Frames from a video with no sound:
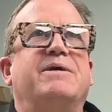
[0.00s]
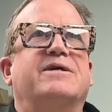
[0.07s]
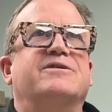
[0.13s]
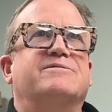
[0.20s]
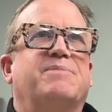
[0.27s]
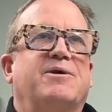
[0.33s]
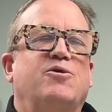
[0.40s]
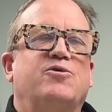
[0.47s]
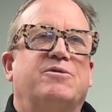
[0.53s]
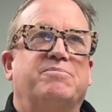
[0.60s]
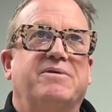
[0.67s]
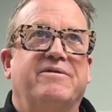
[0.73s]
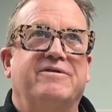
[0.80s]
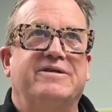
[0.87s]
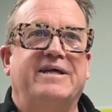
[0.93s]
because my older
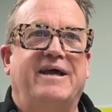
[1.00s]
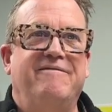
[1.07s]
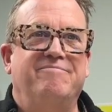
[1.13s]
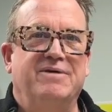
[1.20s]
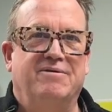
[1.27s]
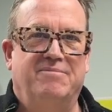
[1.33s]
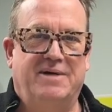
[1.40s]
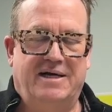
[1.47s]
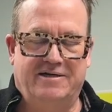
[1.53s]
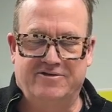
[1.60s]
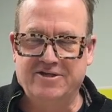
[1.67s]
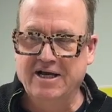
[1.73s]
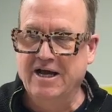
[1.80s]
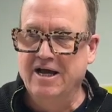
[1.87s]
brother Dave built models.